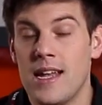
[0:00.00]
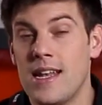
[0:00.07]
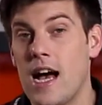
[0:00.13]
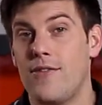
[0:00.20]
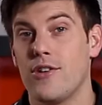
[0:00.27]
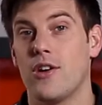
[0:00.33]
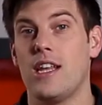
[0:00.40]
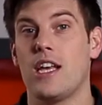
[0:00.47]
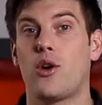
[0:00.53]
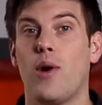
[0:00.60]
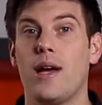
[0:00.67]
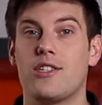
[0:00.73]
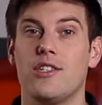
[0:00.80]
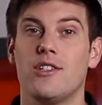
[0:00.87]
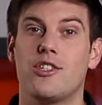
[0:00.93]
Now, if you've got any
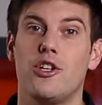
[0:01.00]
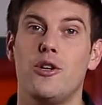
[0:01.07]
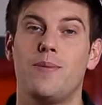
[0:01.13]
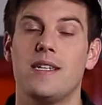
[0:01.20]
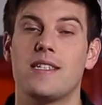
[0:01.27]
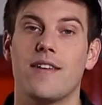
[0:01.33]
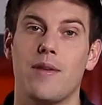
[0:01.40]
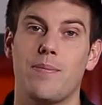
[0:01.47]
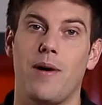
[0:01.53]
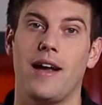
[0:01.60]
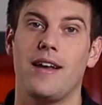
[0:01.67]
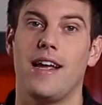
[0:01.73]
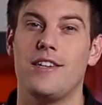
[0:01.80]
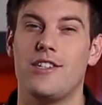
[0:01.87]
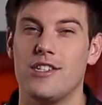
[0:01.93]
questions, do please give the
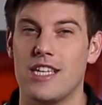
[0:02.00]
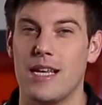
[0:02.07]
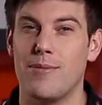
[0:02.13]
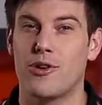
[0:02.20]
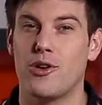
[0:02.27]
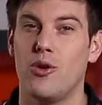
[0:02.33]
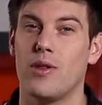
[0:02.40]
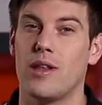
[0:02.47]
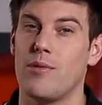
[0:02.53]
BikeNation team a call.